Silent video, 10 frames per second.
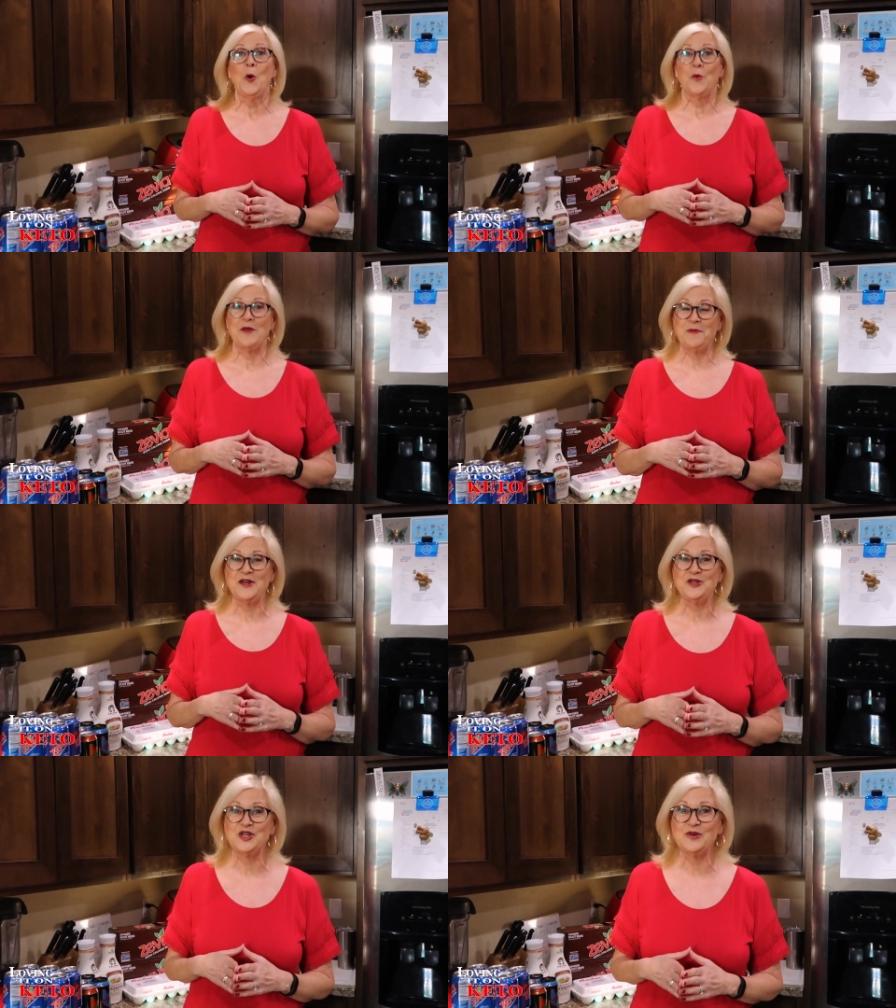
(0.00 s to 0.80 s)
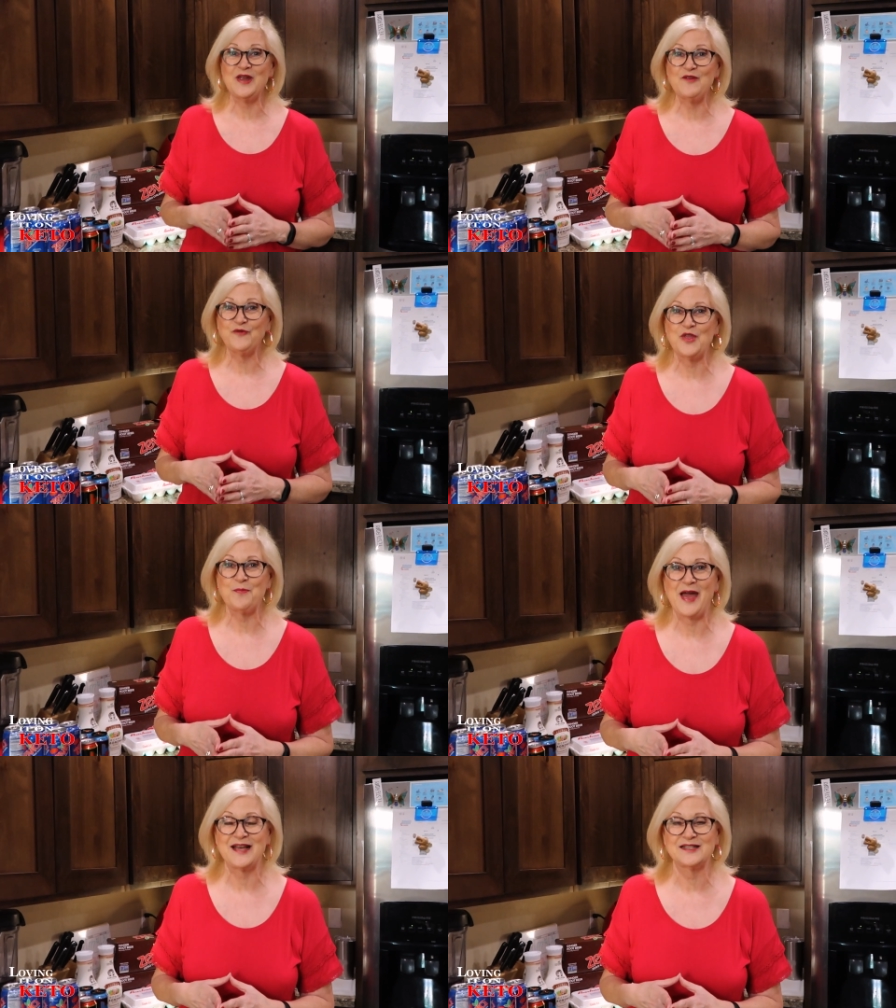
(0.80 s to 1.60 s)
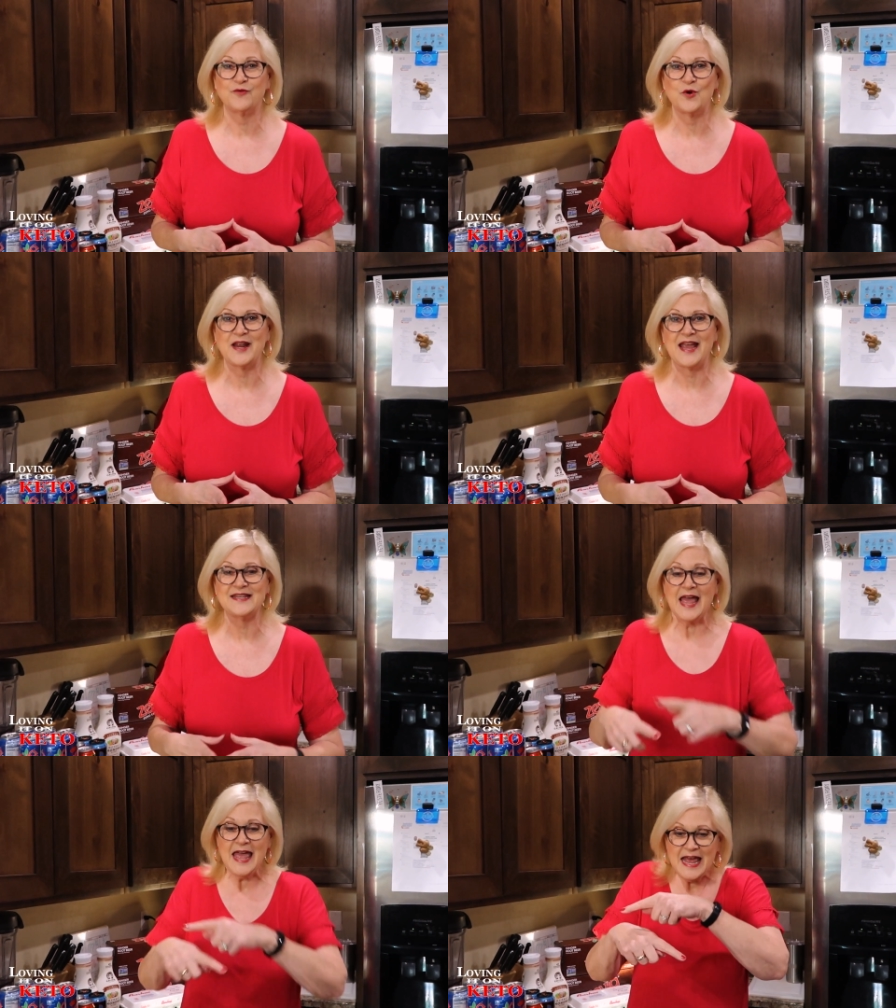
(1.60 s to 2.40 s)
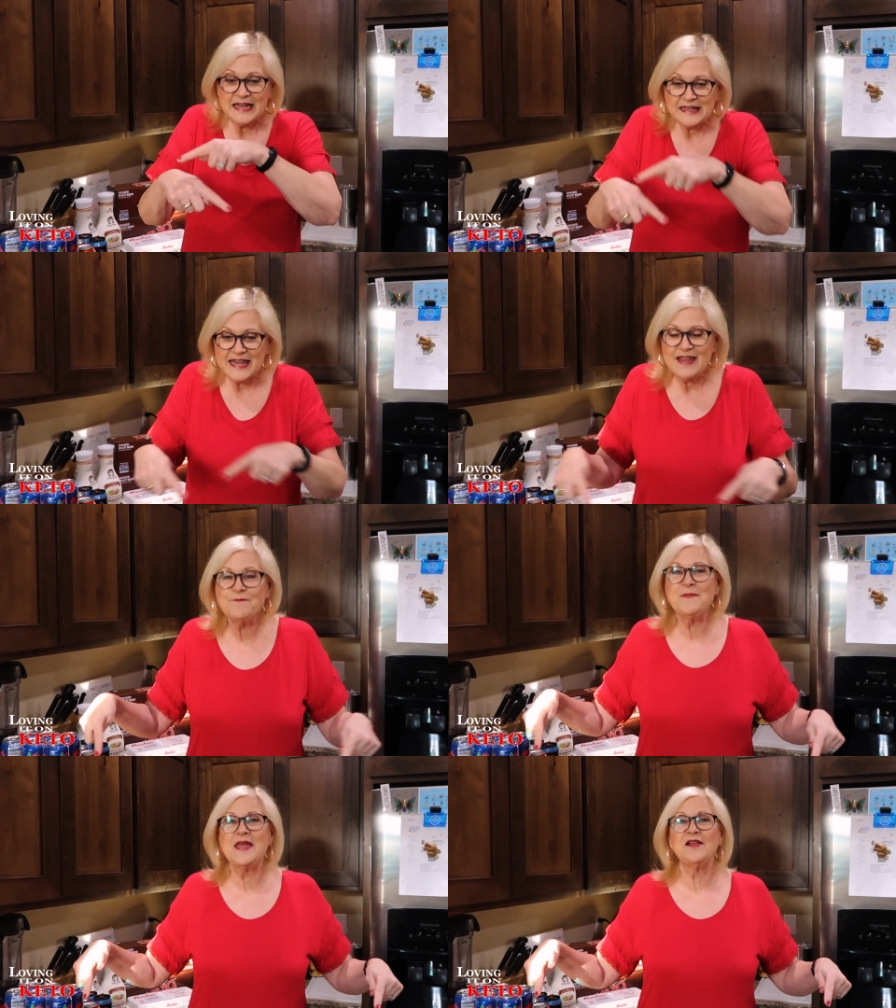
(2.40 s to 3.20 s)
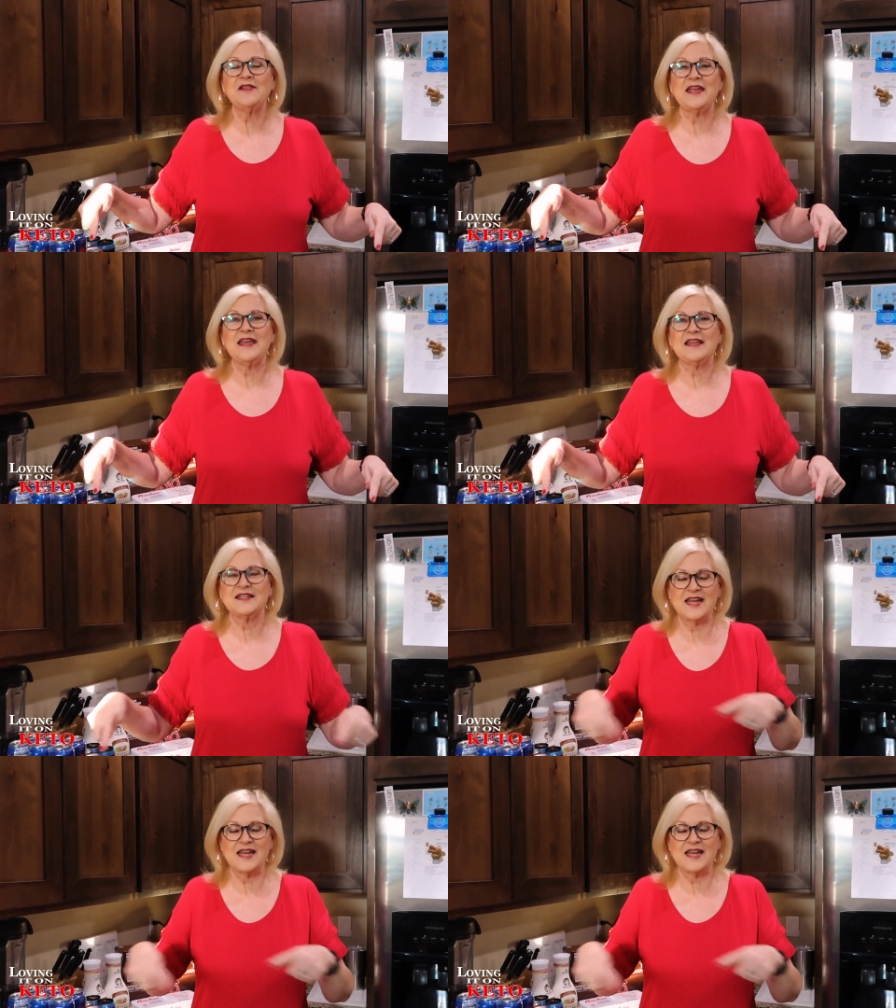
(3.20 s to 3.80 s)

we've been doing for the past four days, leave me a link.